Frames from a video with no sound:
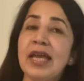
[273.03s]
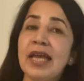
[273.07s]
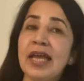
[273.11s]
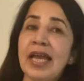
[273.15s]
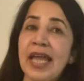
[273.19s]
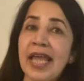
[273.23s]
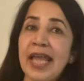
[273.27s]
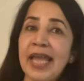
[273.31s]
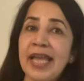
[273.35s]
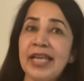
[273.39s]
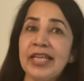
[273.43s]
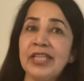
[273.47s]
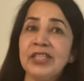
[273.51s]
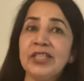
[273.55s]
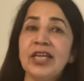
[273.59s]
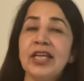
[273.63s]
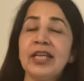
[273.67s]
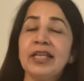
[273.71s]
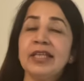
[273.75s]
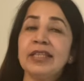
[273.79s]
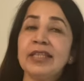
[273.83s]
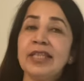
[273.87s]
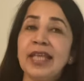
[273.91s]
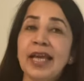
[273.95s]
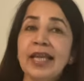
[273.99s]
age.
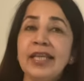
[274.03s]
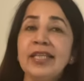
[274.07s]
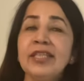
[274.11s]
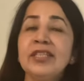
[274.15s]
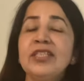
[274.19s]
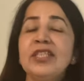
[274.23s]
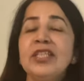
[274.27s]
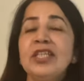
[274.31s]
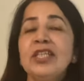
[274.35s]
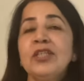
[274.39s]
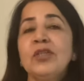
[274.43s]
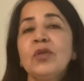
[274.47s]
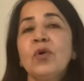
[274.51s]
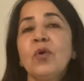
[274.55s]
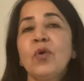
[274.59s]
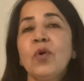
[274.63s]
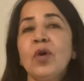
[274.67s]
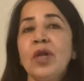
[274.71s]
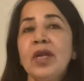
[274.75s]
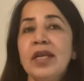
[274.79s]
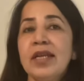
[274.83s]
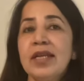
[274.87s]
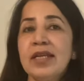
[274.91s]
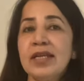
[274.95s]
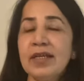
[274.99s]
Then she
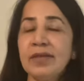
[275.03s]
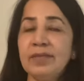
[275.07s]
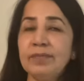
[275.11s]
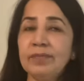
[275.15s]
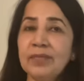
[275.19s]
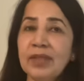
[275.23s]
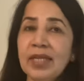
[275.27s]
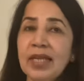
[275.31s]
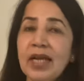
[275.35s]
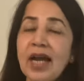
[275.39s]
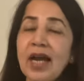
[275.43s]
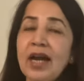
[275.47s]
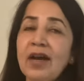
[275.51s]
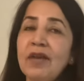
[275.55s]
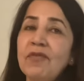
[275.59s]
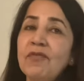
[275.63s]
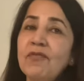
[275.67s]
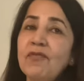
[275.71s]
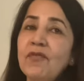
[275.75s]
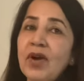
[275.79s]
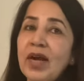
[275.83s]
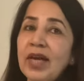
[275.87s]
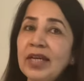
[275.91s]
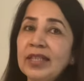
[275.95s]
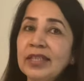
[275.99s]
told her
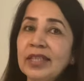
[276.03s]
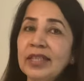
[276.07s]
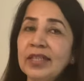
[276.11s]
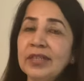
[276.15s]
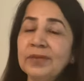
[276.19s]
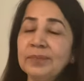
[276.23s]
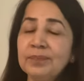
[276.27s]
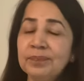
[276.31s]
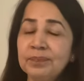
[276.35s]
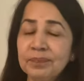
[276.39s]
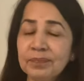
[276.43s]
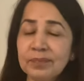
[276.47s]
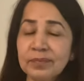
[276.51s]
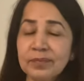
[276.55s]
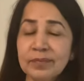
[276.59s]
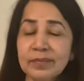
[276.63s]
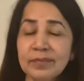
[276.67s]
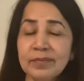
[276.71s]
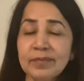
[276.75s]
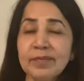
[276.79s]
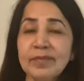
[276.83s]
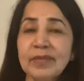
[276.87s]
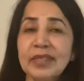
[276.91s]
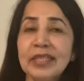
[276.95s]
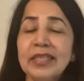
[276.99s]
father
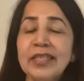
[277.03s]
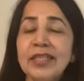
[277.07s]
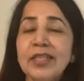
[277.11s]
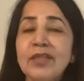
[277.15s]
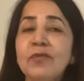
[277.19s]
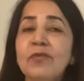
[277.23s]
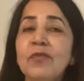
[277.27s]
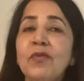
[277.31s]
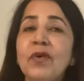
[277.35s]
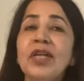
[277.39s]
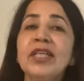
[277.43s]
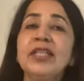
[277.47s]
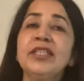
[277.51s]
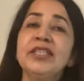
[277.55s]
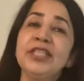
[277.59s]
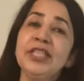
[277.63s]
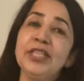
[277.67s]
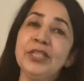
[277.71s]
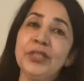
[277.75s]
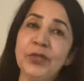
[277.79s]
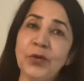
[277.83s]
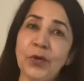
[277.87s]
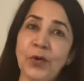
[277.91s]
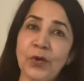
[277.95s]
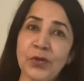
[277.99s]
that what
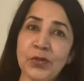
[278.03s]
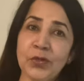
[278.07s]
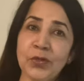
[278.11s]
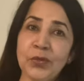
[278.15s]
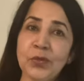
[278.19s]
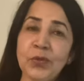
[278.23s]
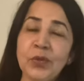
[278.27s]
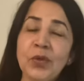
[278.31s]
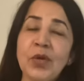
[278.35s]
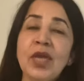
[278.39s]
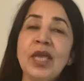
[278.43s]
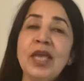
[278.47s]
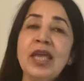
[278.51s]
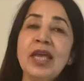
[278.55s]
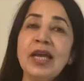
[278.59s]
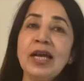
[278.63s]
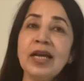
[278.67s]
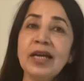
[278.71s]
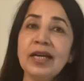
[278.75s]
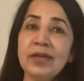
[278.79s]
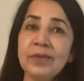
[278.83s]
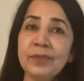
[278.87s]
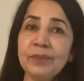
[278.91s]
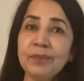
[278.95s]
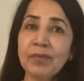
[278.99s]
she talked to
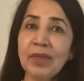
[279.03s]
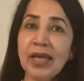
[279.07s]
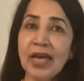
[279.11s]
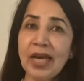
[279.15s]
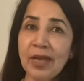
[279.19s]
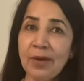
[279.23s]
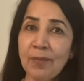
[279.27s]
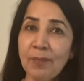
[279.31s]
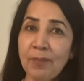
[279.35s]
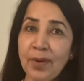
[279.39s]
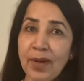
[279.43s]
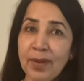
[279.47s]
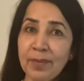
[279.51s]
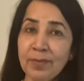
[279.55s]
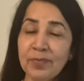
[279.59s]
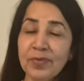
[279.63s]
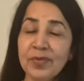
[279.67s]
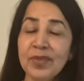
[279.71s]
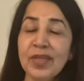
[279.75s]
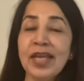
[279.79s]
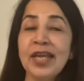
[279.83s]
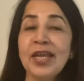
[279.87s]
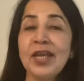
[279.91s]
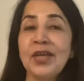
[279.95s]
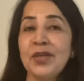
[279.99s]
um, her bumps.
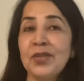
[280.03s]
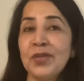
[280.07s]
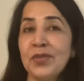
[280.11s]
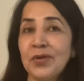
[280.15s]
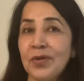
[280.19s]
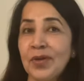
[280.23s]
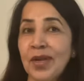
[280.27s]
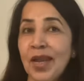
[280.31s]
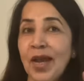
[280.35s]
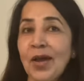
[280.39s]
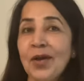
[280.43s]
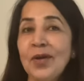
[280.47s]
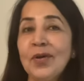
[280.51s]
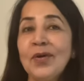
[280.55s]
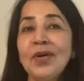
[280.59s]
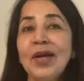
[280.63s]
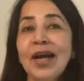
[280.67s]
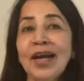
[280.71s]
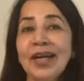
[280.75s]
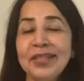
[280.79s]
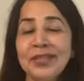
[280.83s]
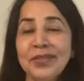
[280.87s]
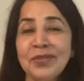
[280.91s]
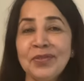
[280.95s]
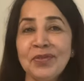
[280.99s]
So now
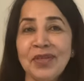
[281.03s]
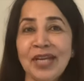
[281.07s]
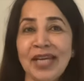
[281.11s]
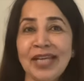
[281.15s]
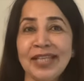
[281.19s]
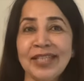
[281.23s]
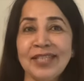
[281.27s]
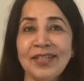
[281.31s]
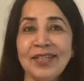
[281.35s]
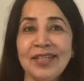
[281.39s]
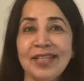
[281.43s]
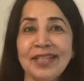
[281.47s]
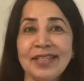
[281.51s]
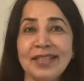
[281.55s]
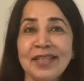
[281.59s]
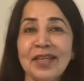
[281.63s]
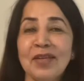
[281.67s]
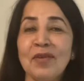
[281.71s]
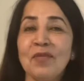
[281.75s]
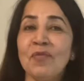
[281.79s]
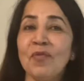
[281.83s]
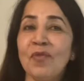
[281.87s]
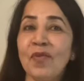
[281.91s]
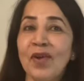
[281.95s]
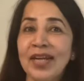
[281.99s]
are you ready to
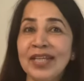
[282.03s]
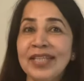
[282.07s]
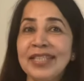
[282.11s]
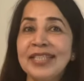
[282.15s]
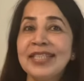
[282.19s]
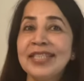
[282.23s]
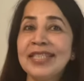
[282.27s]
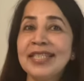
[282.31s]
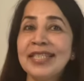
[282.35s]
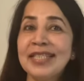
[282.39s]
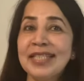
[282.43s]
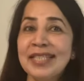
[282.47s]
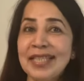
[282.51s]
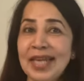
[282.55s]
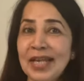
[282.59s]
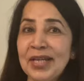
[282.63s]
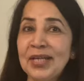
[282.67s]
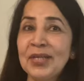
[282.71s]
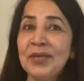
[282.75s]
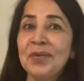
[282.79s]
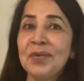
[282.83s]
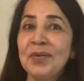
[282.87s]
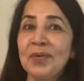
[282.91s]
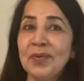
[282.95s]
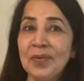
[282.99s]
listen what she
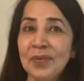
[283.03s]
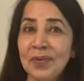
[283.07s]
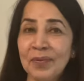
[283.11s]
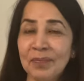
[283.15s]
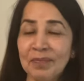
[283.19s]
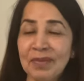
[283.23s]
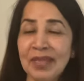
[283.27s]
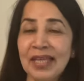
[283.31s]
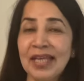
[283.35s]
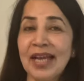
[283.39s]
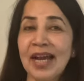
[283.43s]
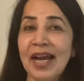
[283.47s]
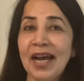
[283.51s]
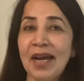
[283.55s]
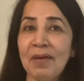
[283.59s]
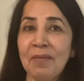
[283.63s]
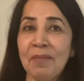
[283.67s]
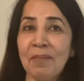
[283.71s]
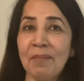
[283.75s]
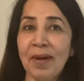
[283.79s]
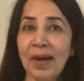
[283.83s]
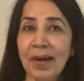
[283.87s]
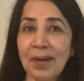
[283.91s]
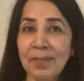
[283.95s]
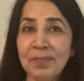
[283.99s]
said to her
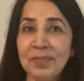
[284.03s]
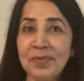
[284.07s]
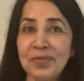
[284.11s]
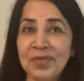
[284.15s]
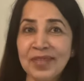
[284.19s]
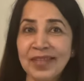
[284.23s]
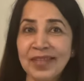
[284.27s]
bumps?